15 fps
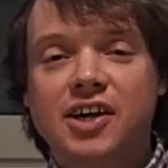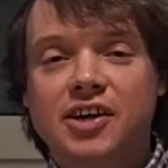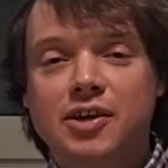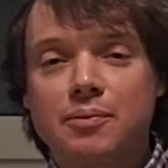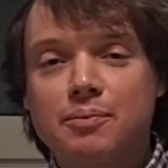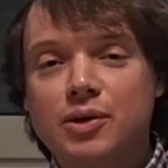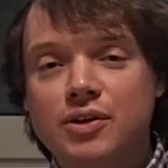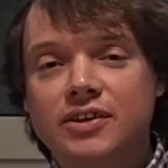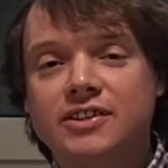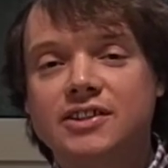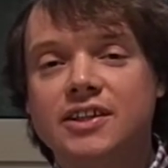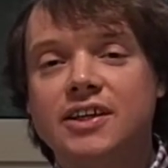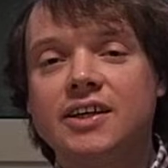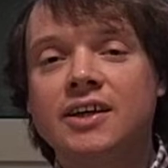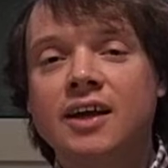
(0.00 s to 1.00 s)
a
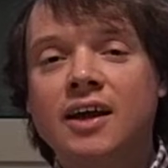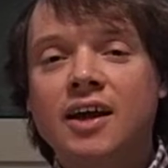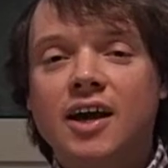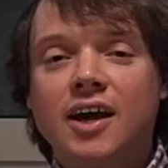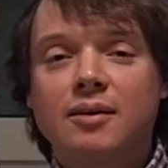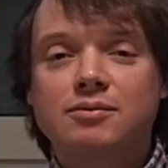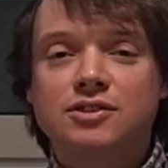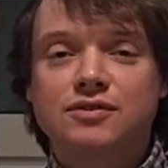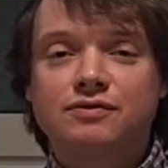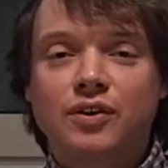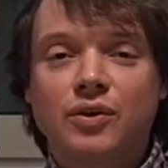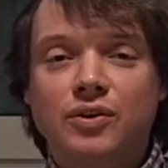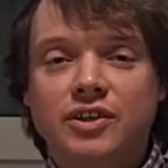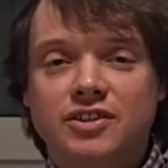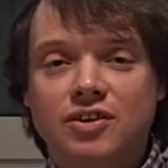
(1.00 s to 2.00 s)
community to
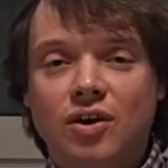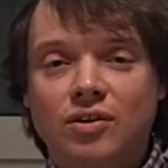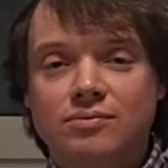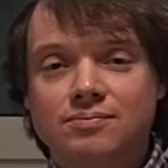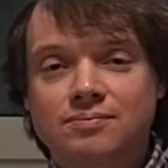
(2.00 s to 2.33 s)
focus on.